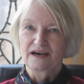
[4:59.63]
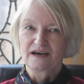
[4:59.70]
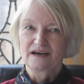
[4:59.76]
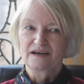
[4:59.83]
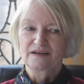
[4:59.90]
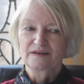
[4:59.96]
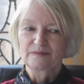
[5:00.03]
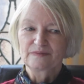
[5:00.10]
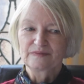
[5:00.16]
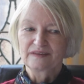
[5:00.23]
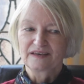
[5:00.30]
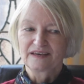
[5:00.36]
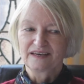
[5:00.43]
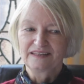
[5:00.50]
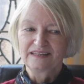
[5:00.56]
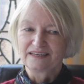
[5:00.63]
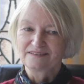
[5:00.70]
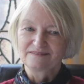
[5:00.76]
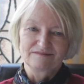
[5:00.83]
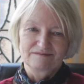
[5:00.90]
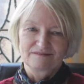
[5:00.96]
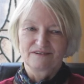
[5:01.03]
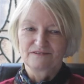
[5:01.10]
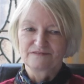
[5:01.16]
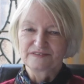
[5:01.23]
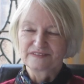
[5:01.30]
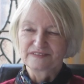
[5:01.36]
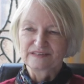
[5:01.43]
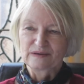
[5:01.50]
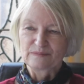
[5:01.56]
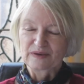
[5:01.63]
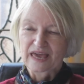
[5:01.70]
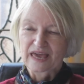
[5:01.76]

And then obviously it